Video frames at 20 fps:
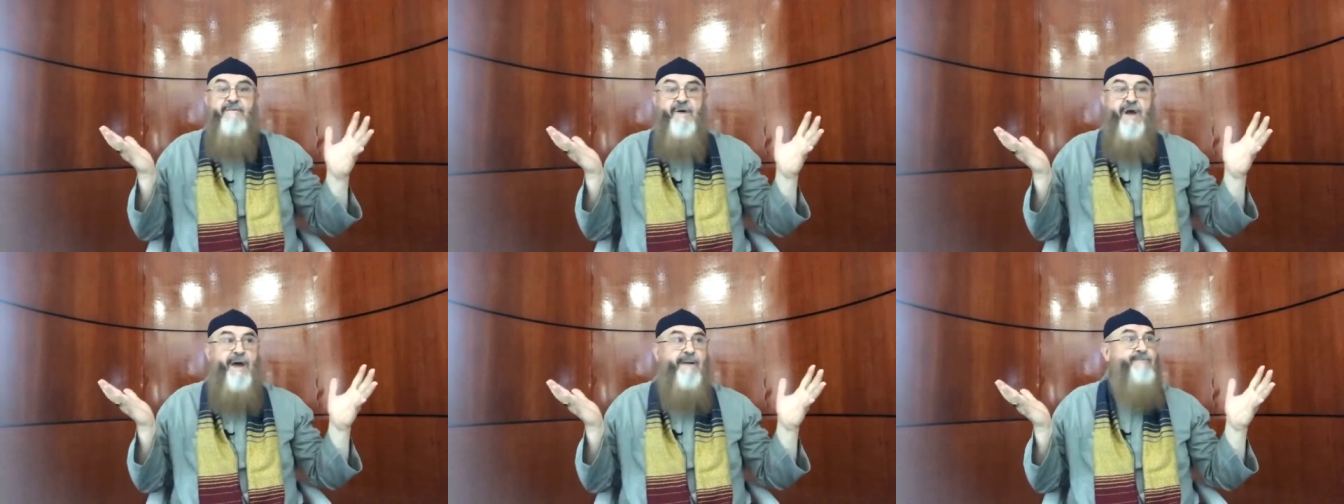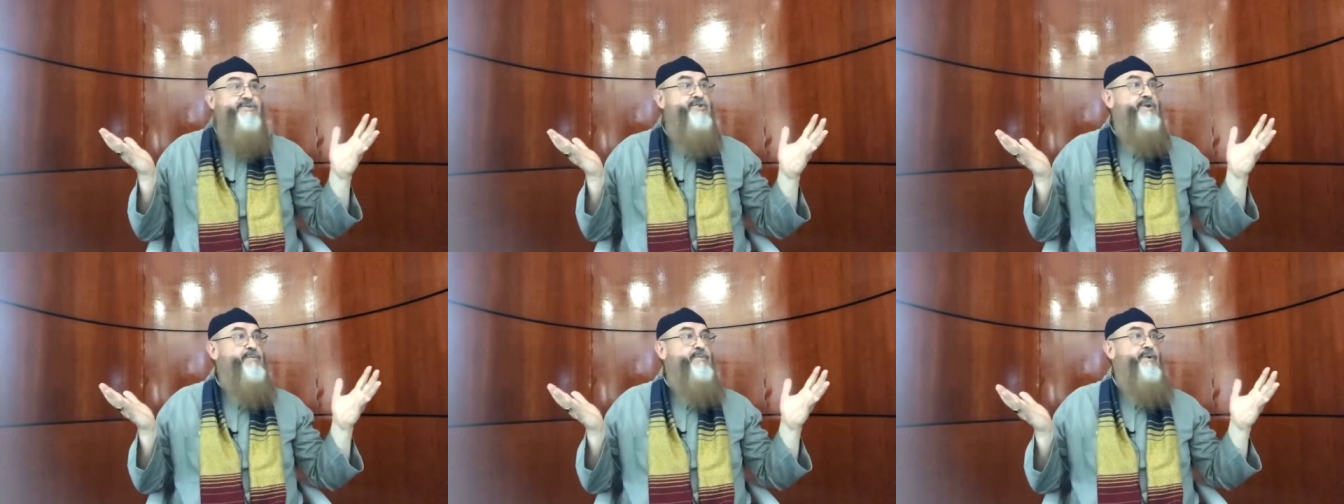I'm
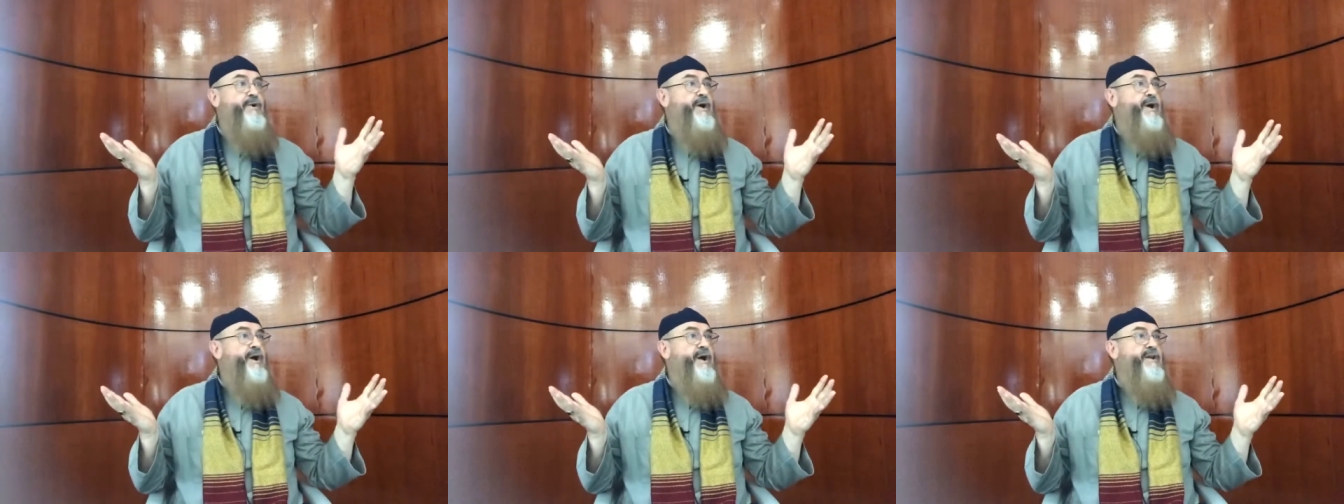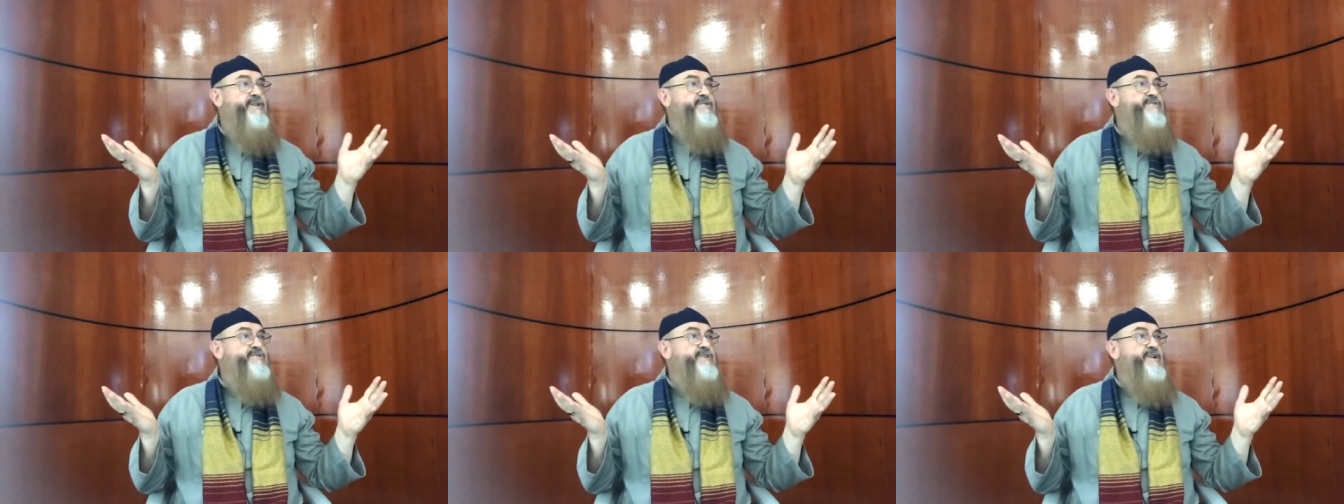
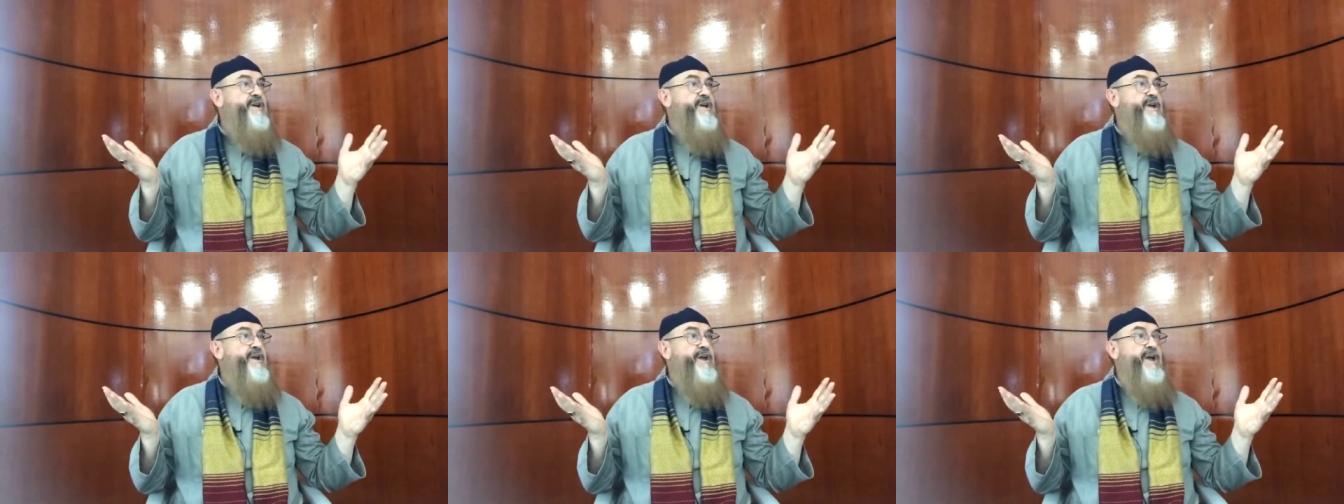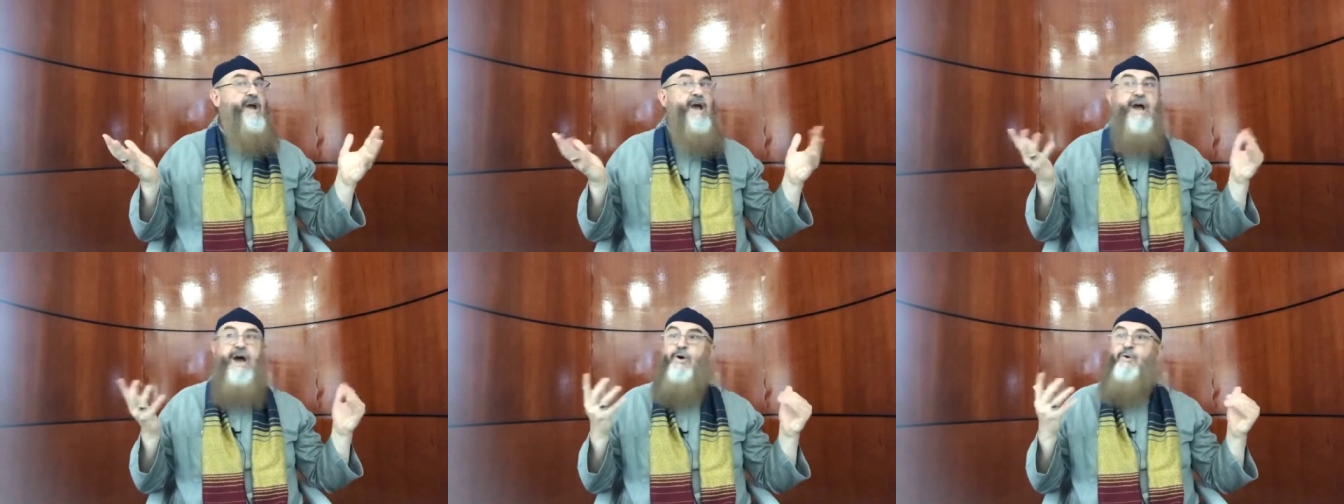surprised
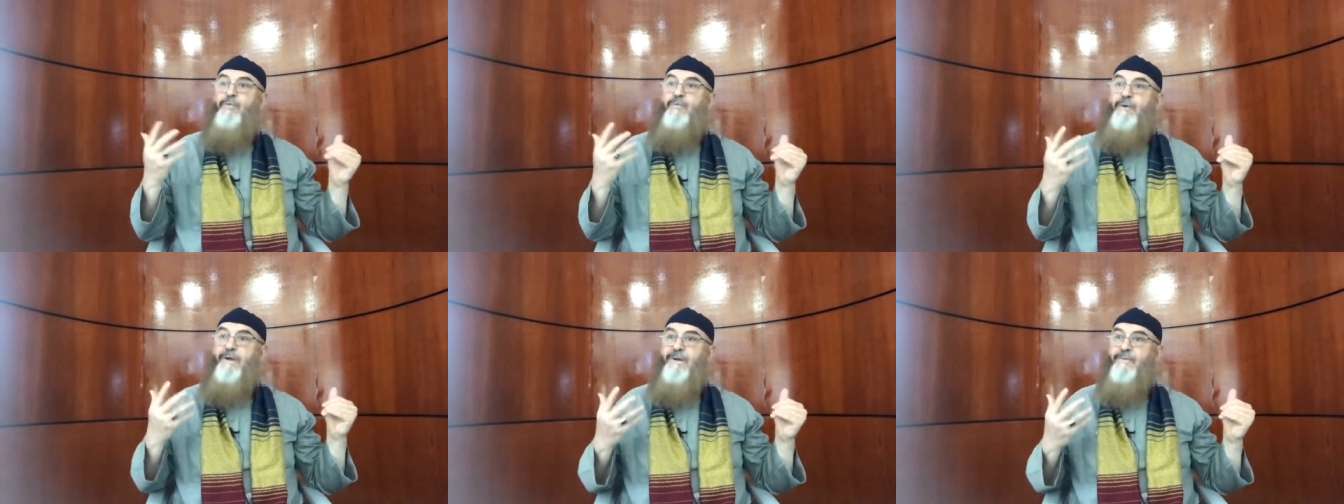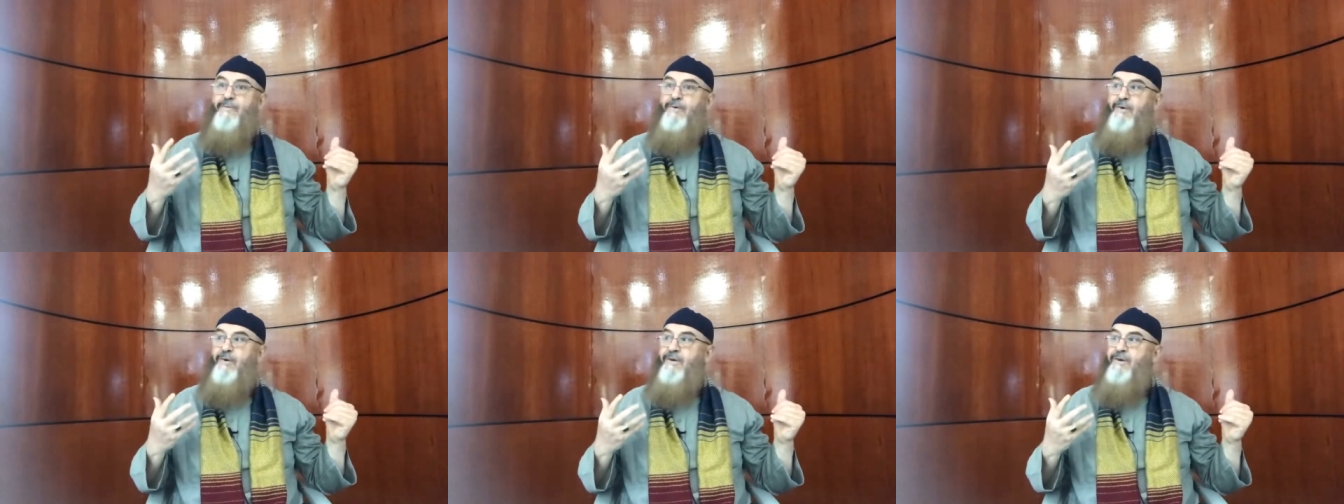how
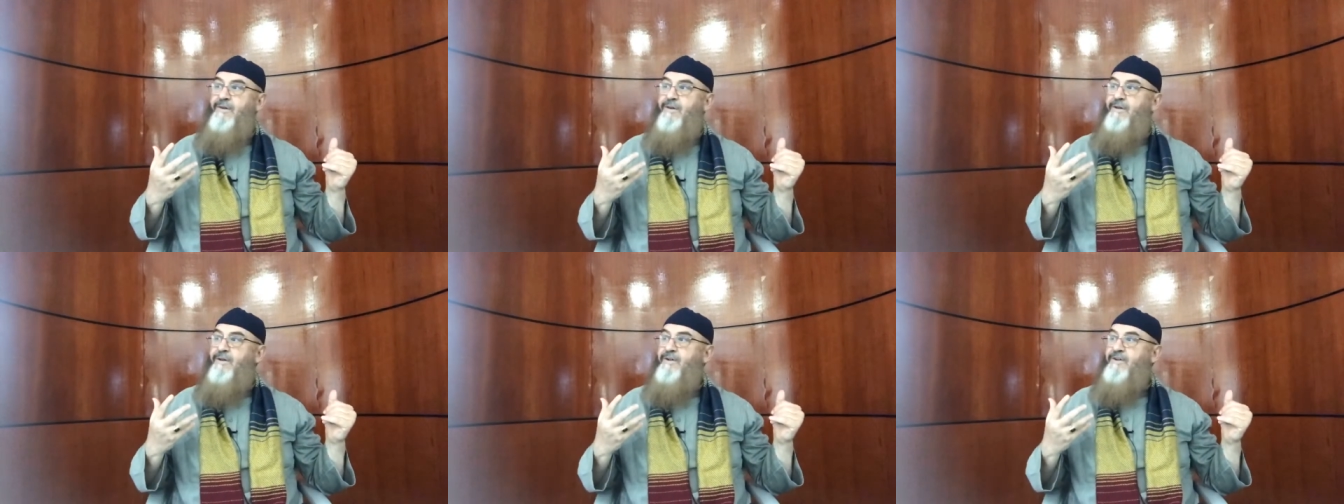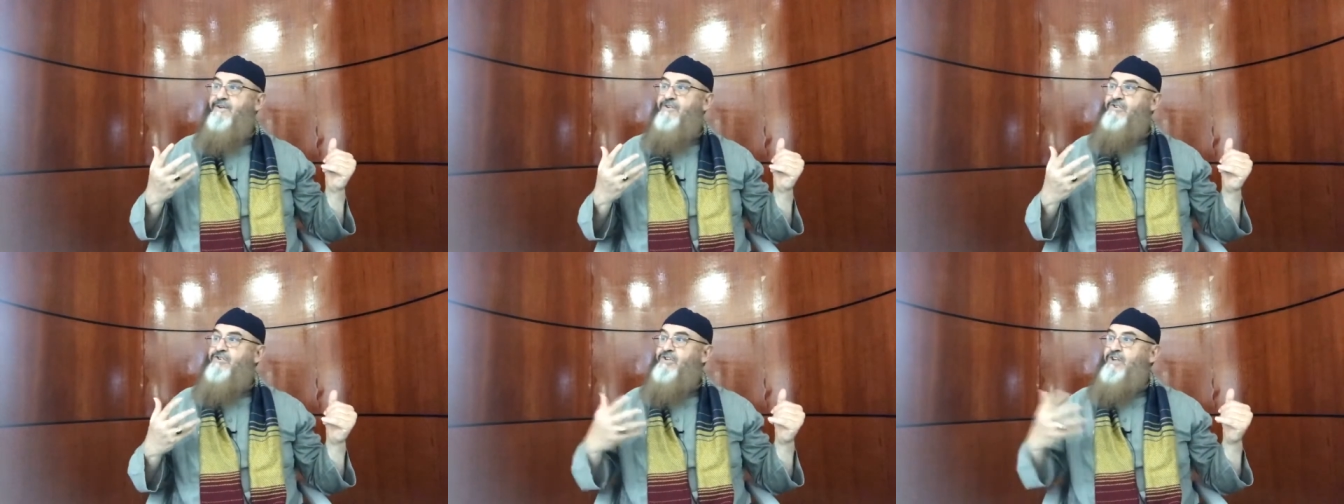people
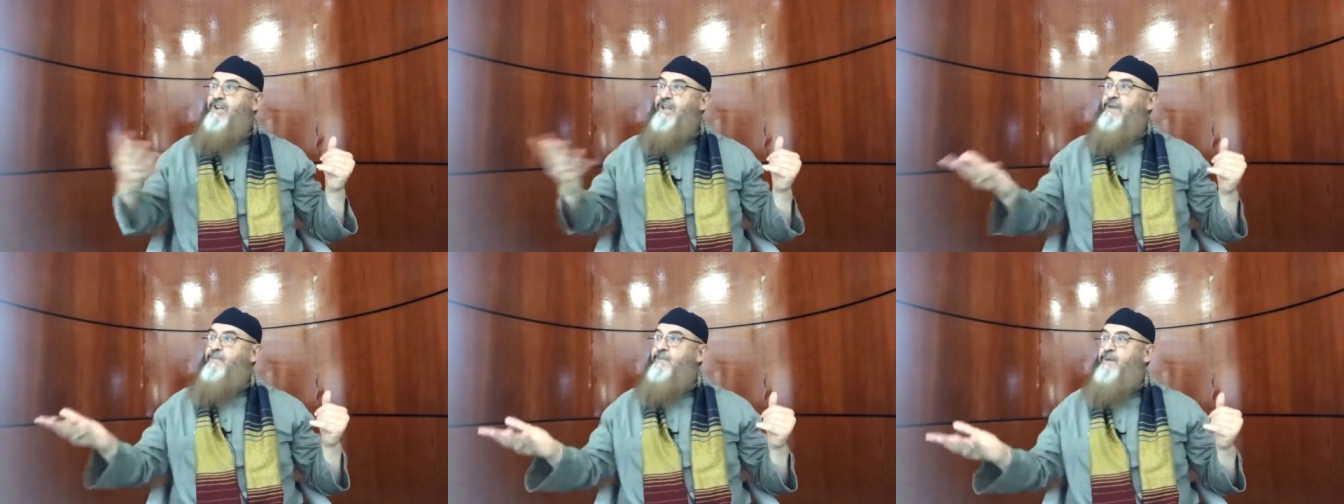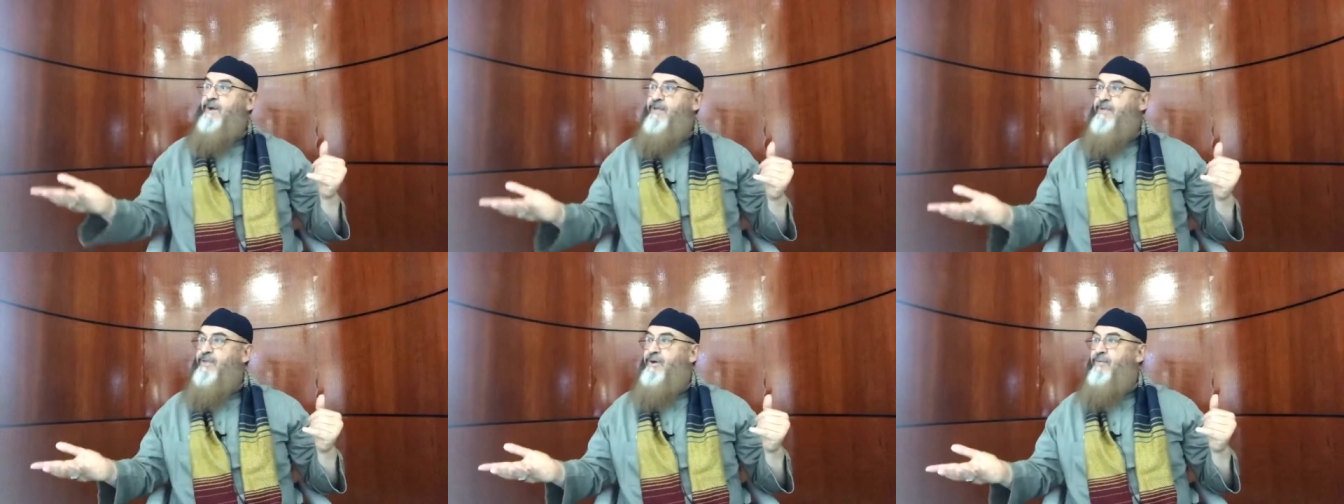sleep
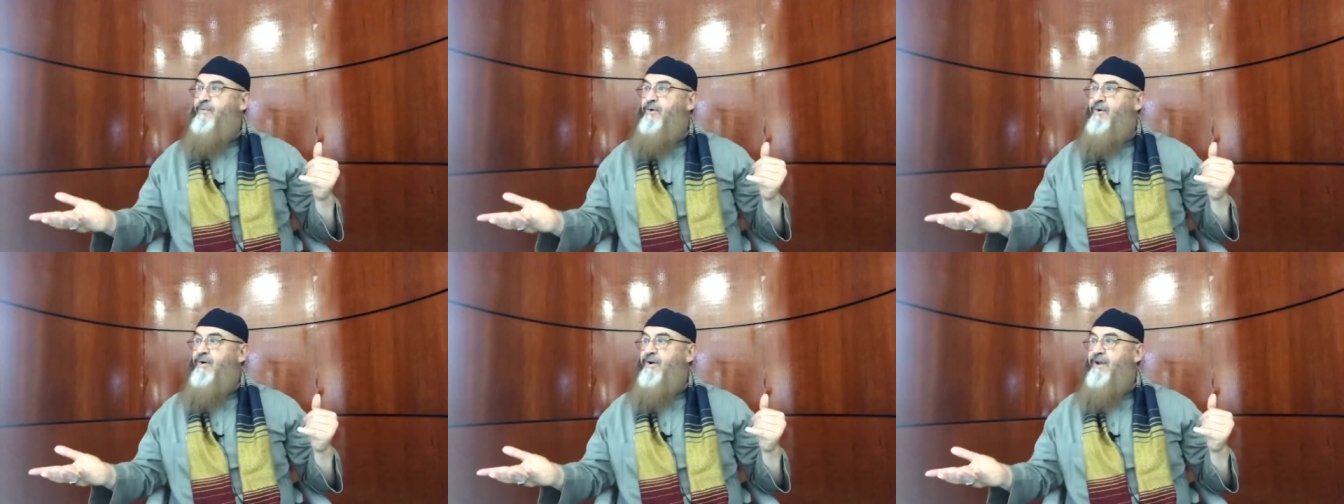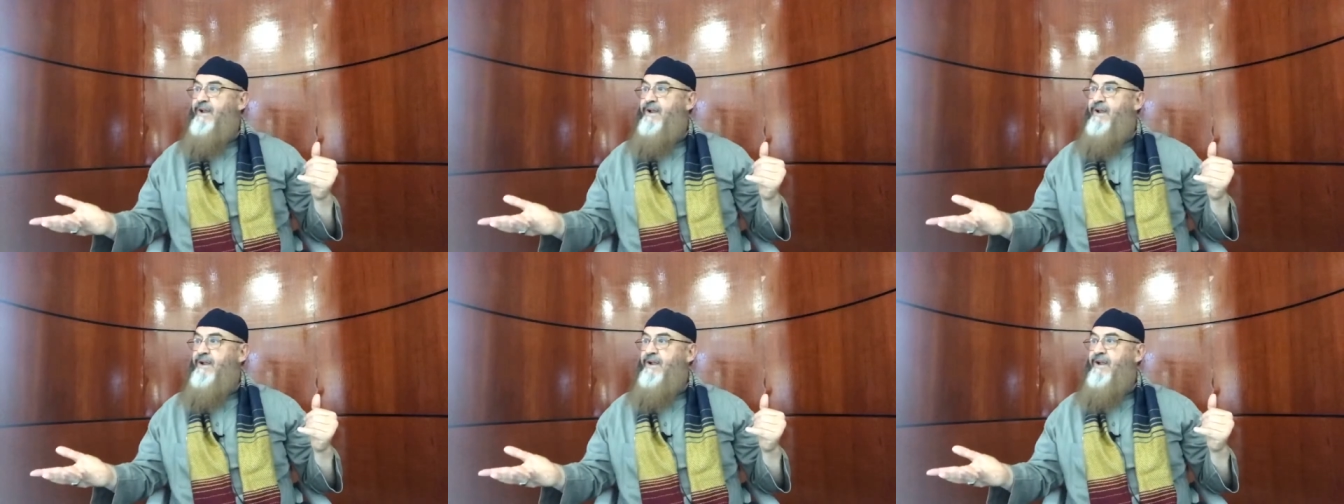in the
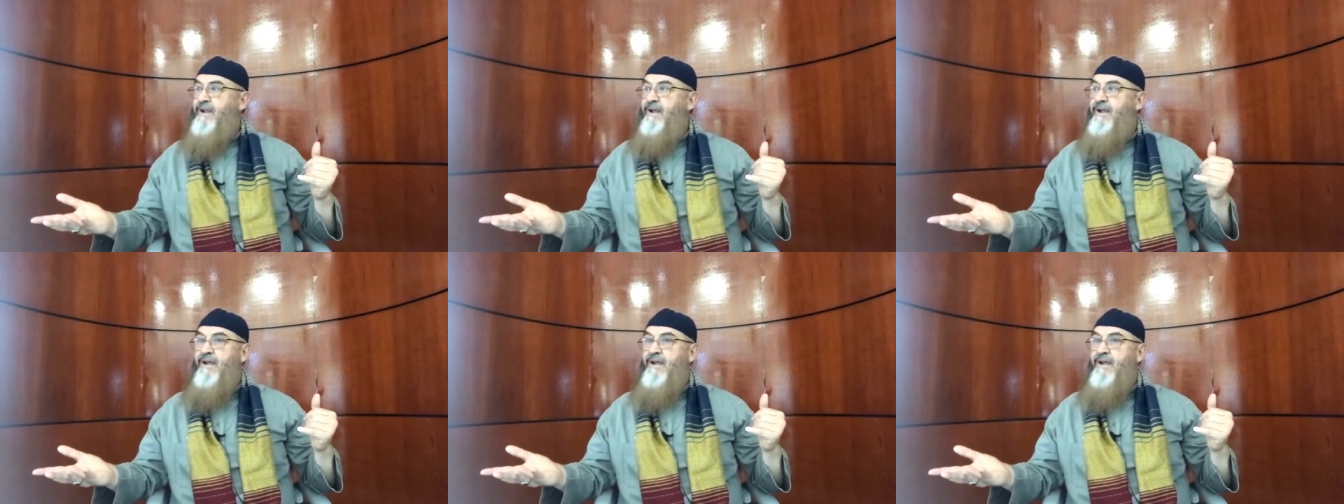morning